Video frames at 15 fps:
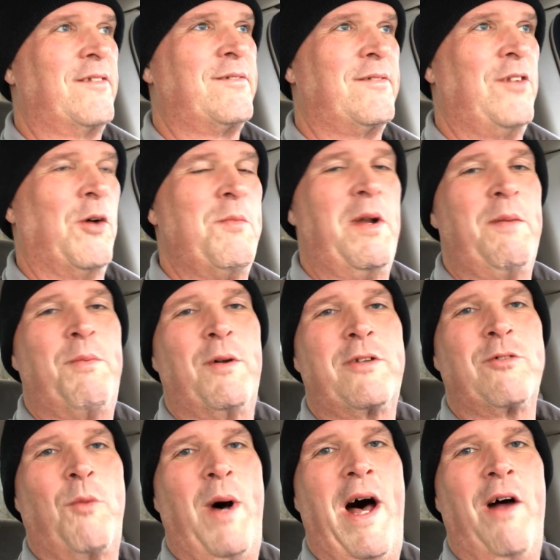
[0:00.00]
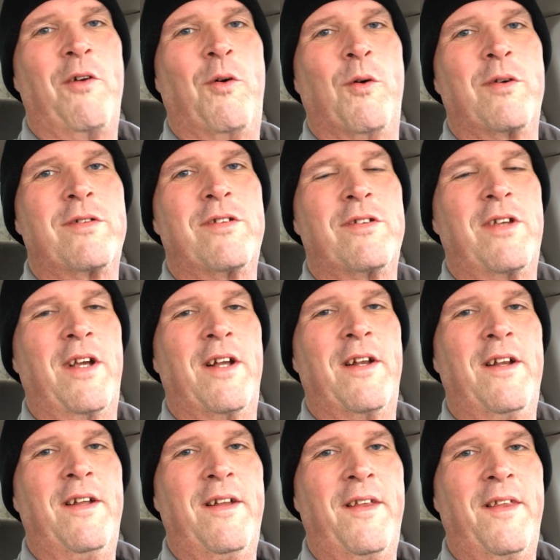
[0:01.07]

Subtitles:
nobody puts wild horses in.